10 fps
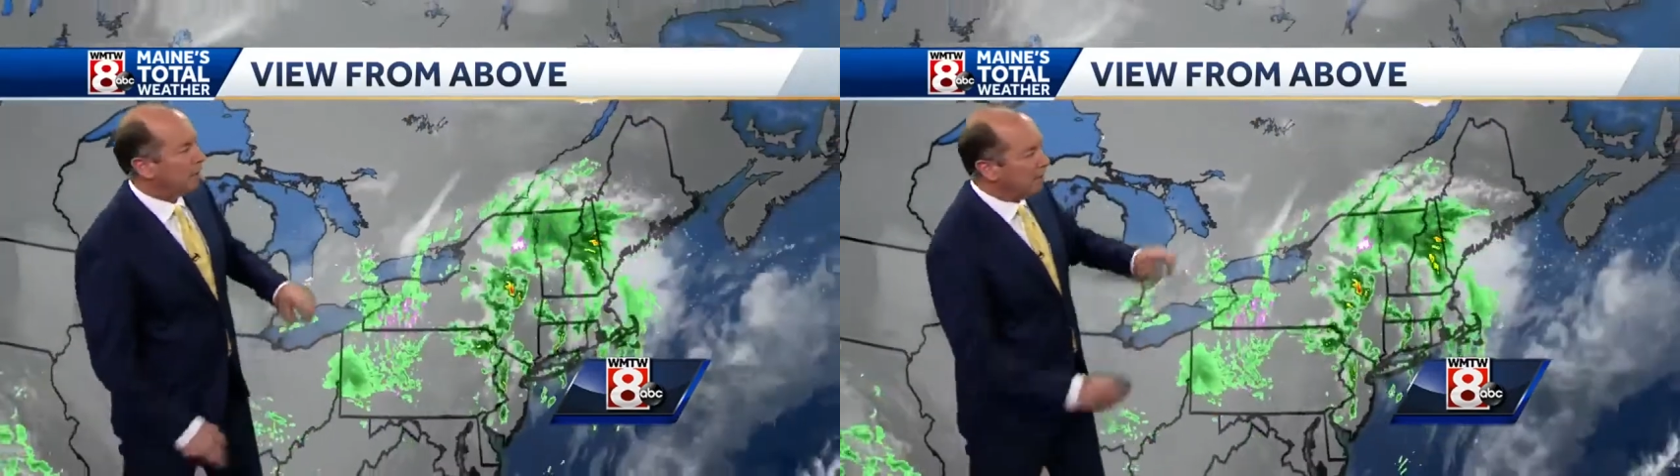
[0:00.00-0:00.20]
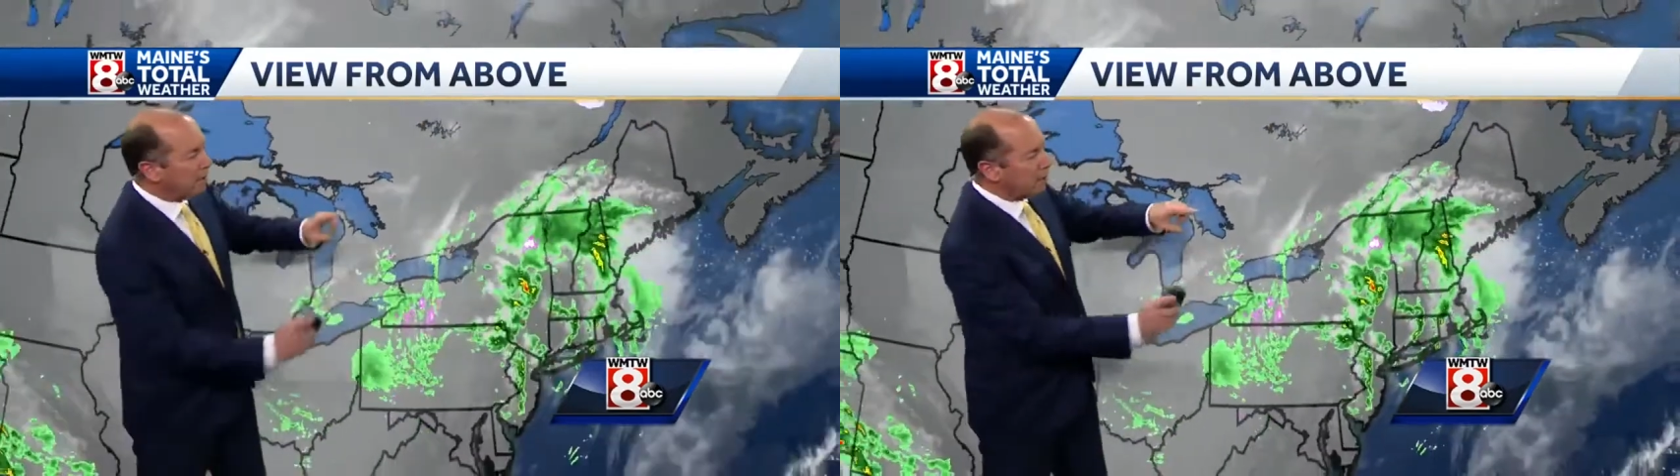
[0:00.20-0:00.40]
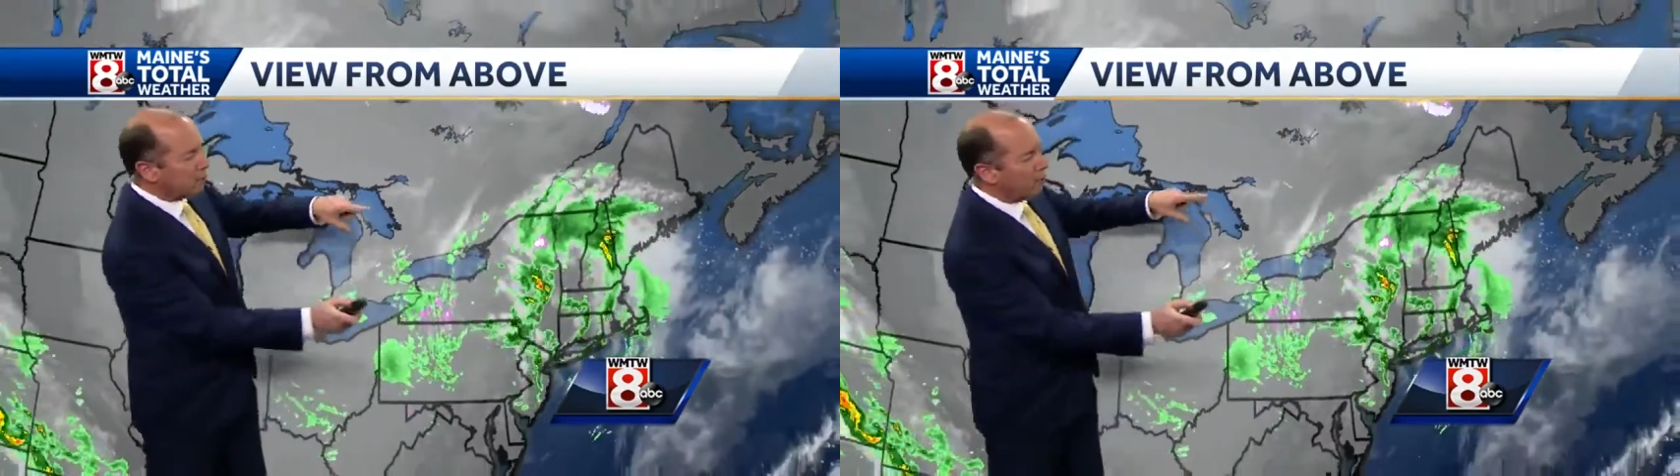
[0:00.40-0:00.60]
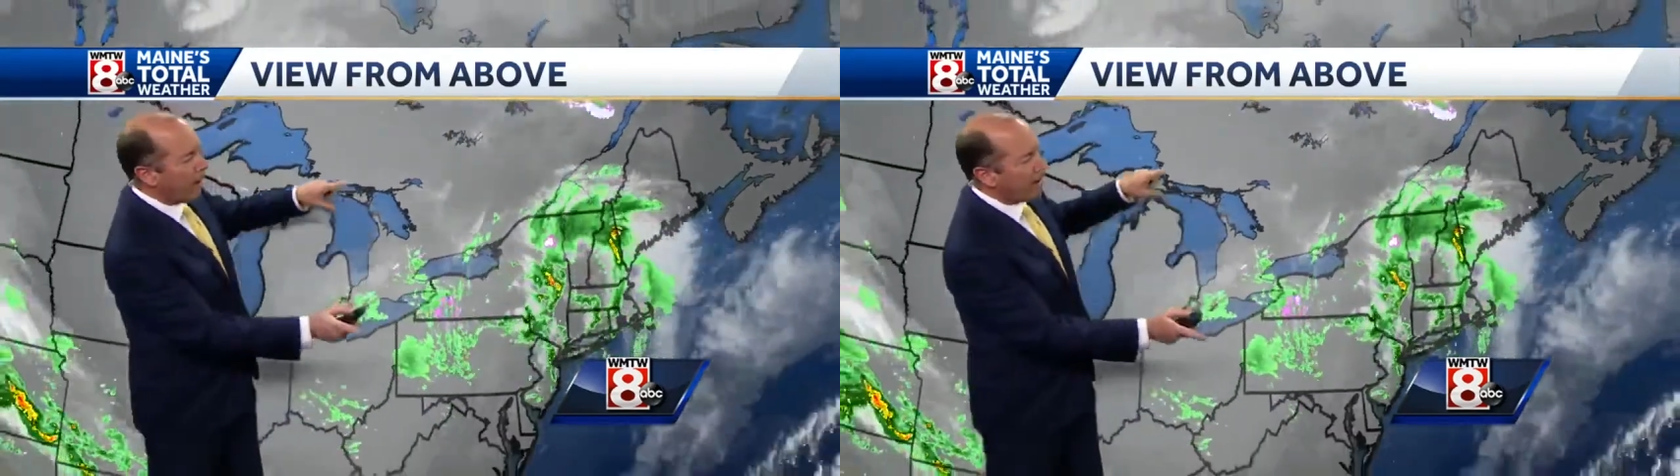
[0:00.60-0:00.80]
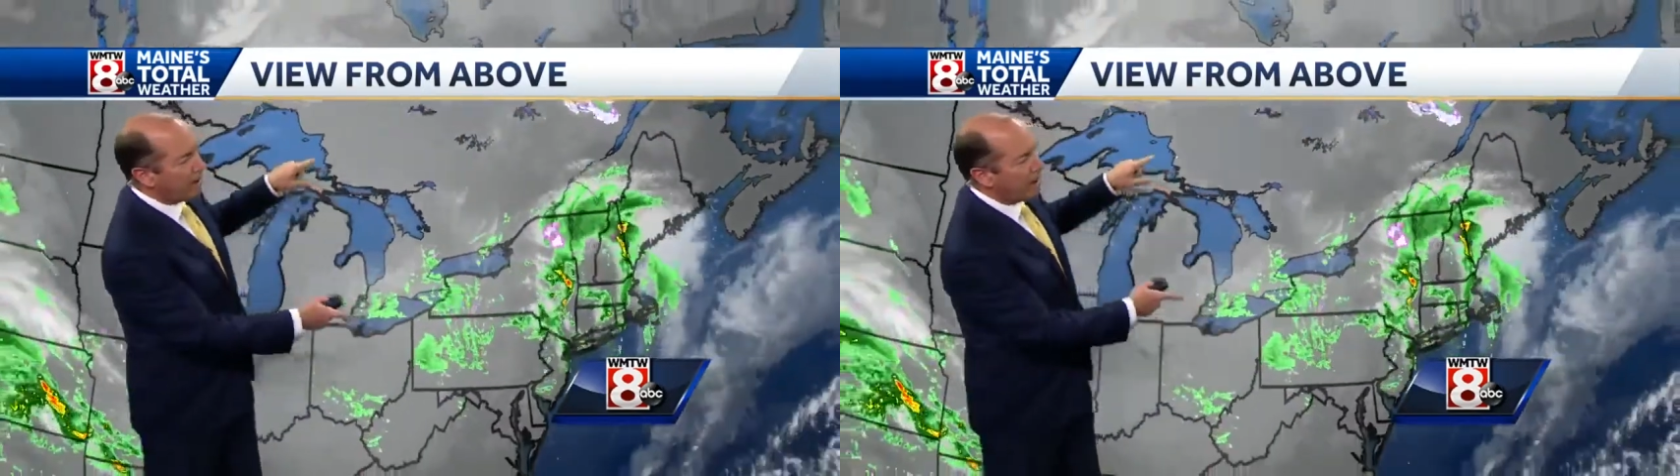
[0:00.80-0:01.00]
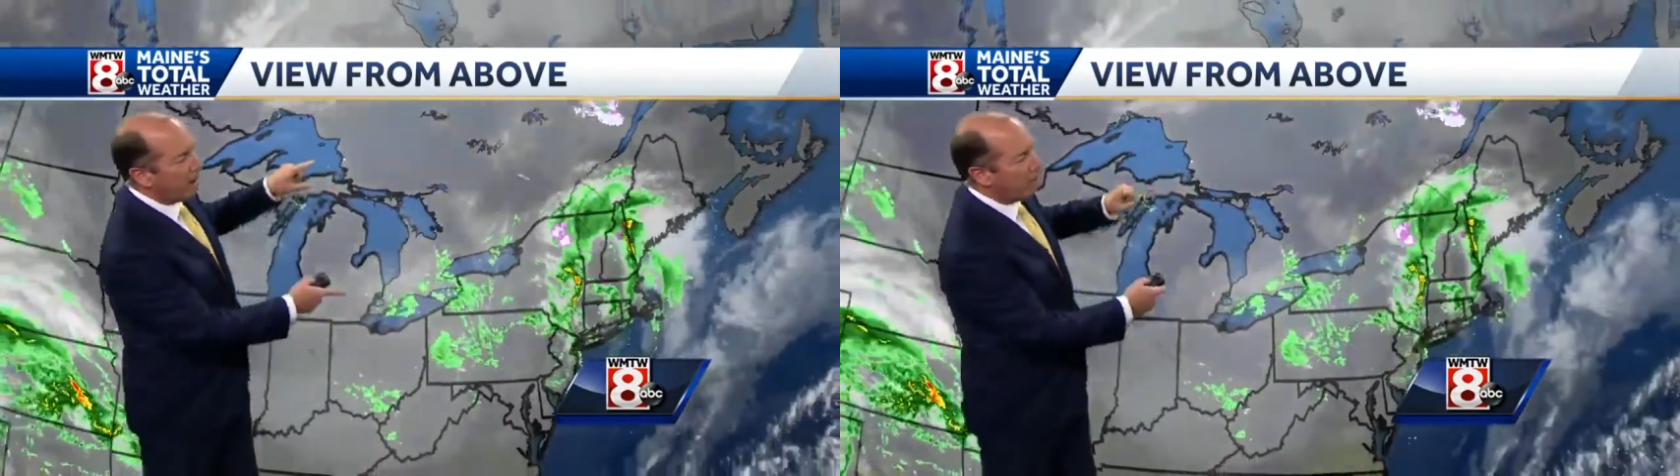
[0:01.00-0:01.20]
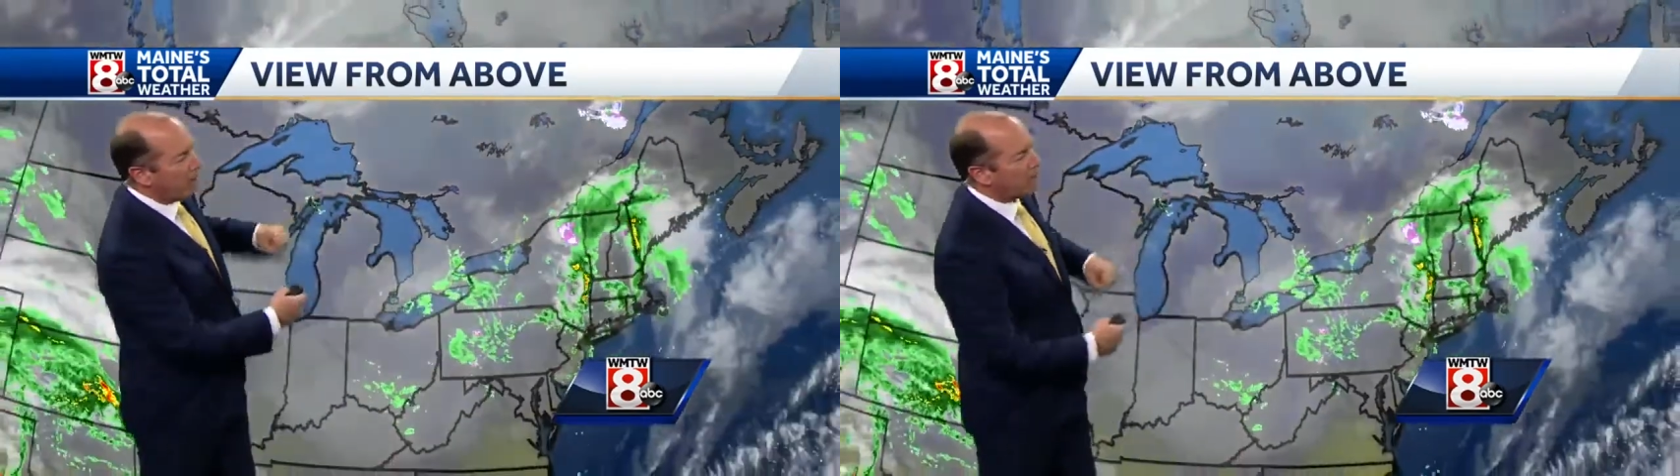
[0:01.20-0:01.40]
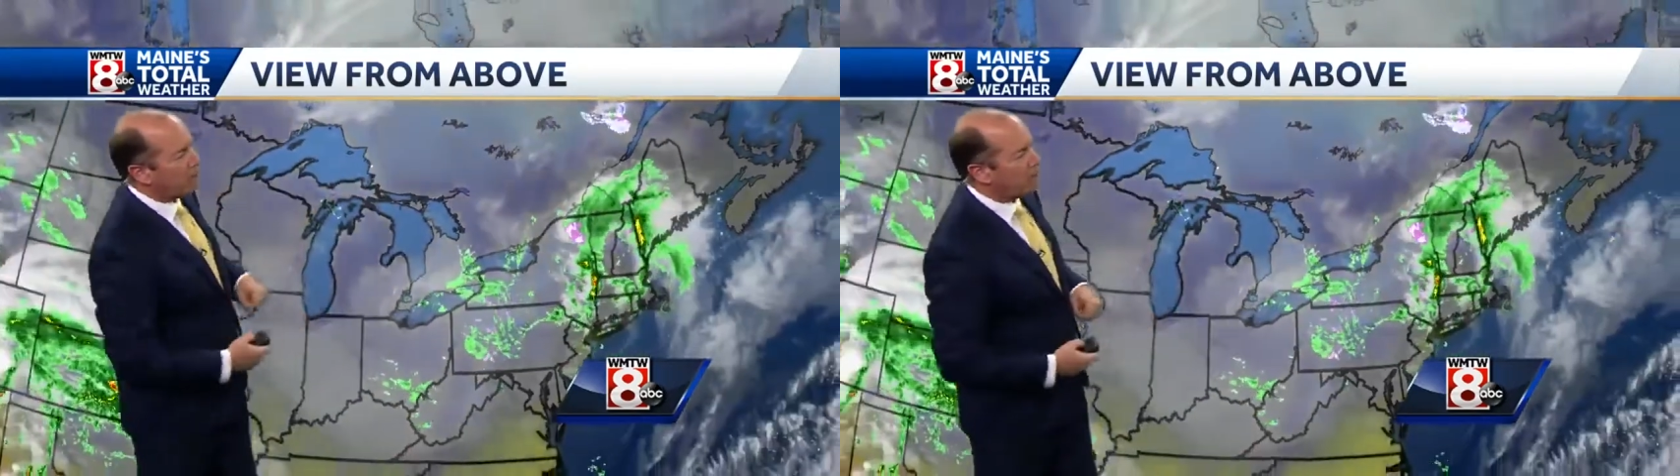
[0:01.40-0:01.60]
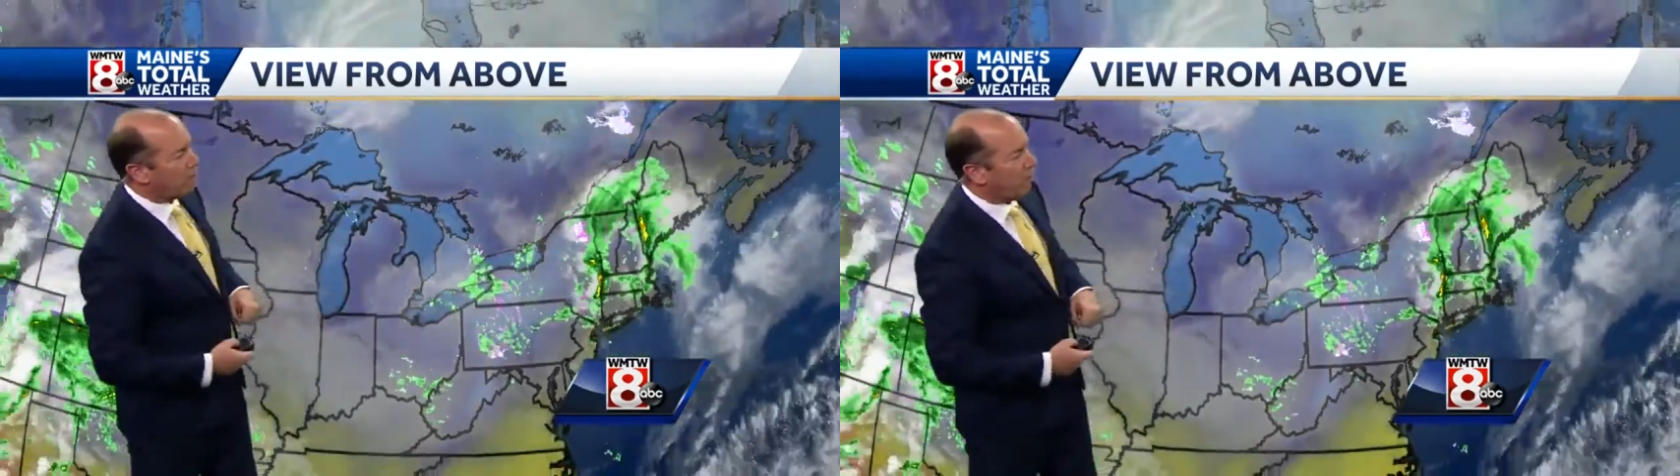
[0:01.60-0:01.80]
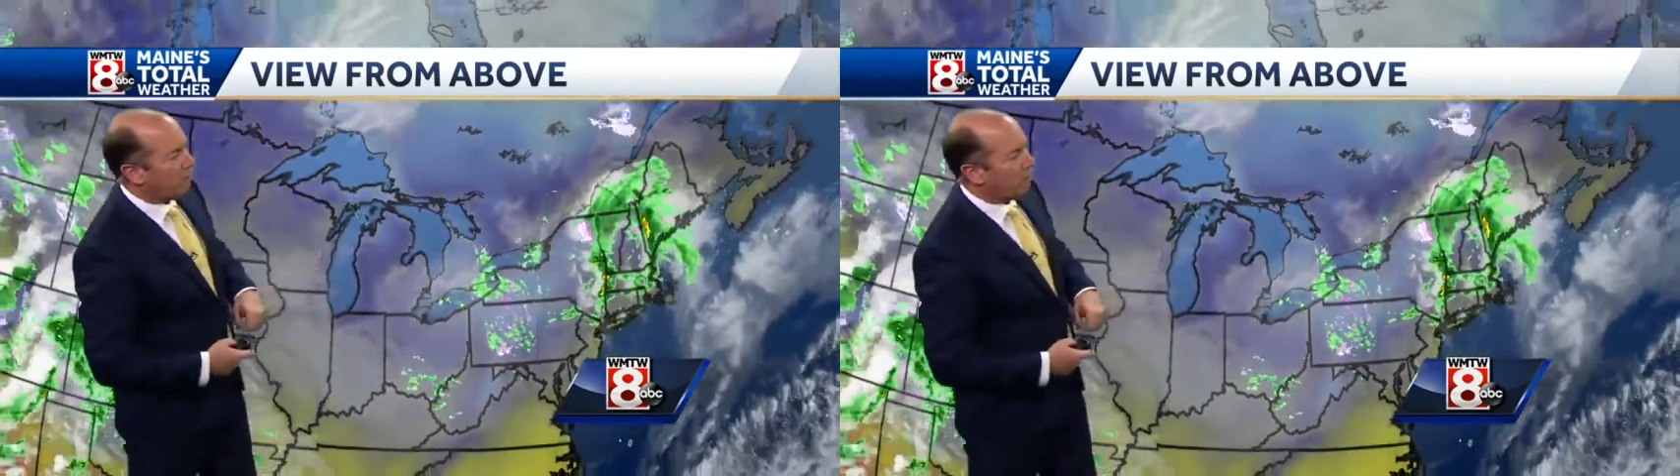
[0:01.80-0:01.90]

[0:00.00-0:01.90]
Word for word: but look at the dry air. Western New